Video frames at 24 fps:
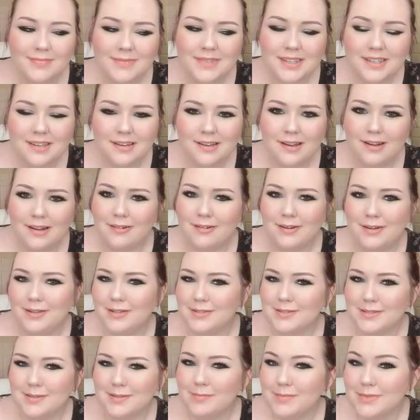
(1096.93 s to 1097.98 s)
I already know
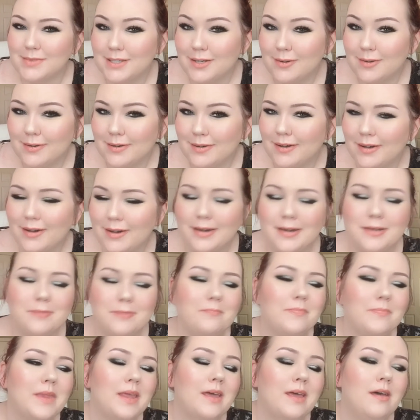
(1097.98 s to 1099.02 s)
something's going on.
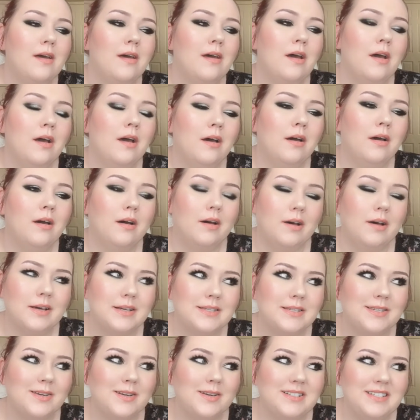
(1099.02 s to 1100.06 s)

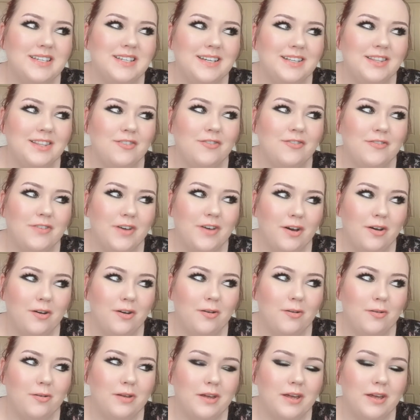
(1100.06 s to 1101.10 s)
So I take the
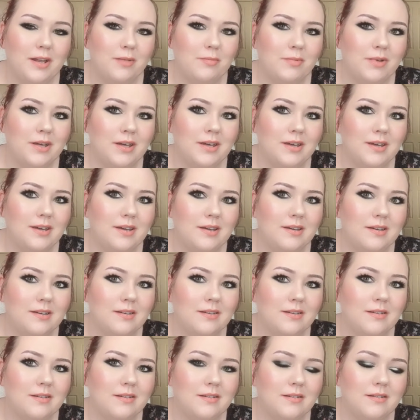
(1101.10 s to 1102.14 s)
phone and I'm like,
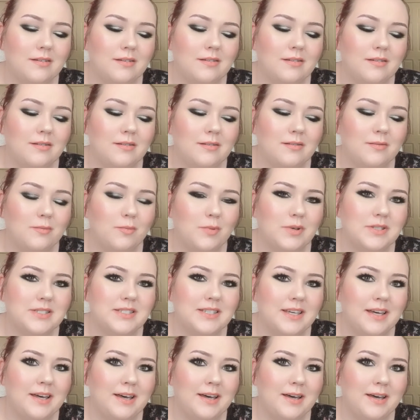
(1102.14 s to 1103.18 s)
what's
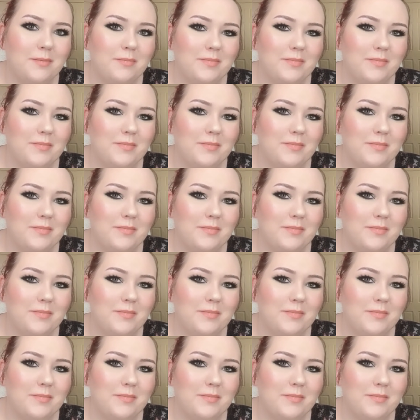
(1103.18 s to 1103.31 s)
up?